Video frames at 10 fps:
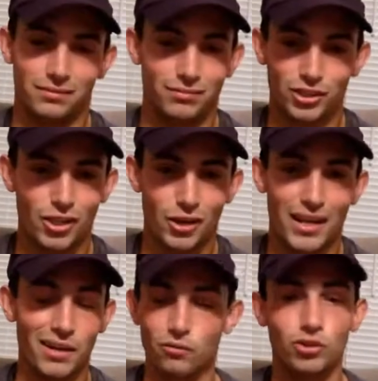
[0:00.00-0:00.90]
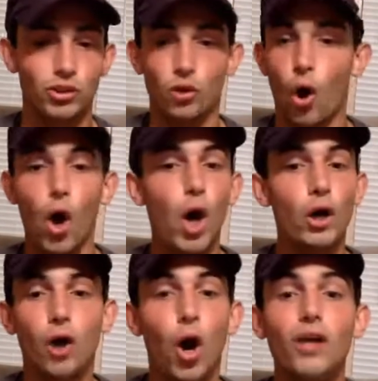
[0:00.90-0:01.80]
there's not again.
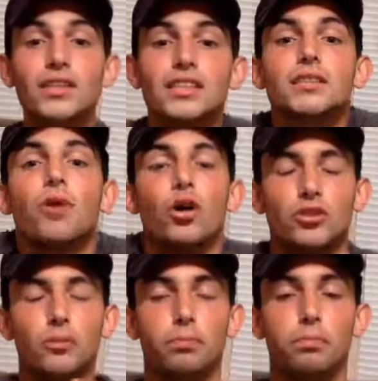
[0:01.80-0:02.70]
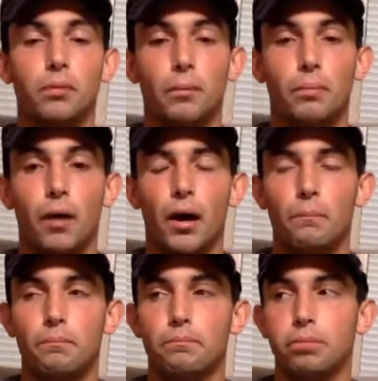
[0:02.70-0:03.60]
All of this is also
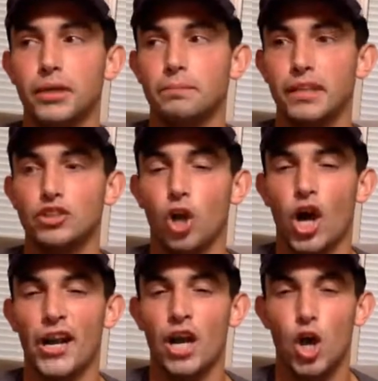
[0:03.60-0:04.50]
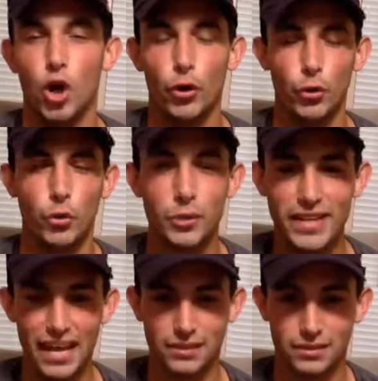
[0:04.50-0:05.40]
played based on who
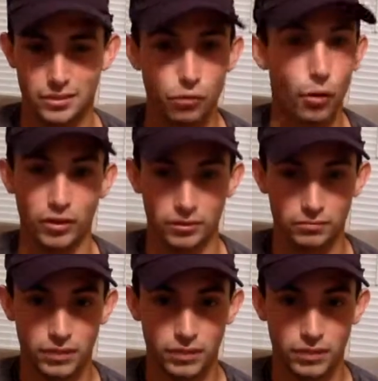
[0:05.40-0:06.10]
gets Corona.